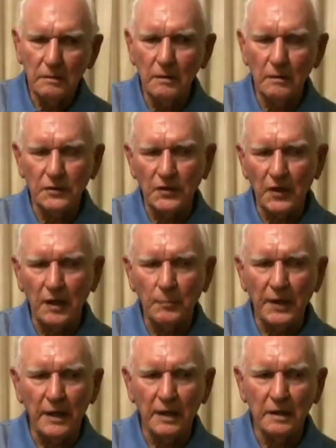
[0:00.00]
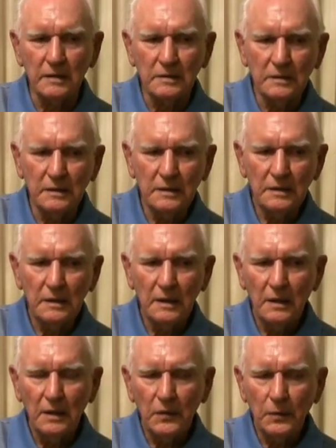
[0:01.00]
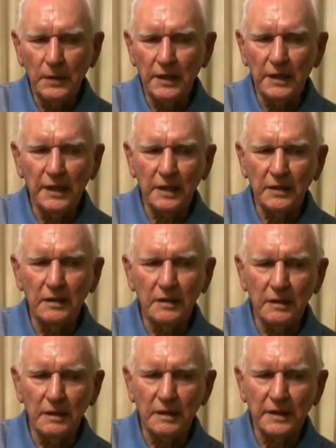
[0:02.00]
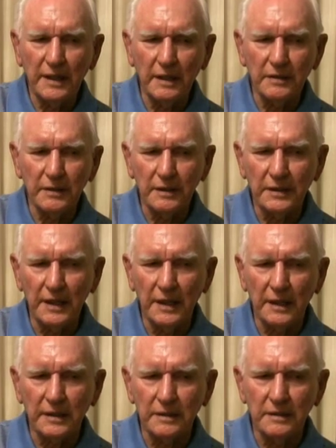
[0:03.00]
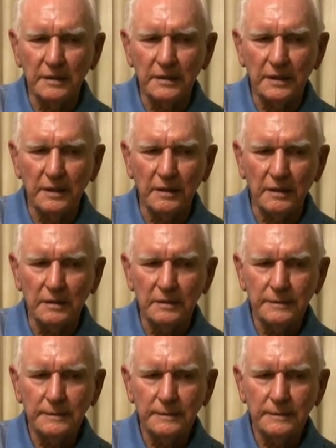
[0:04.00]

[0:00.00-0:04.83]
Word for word: on Saipan, we didn't get uh, counterattacked until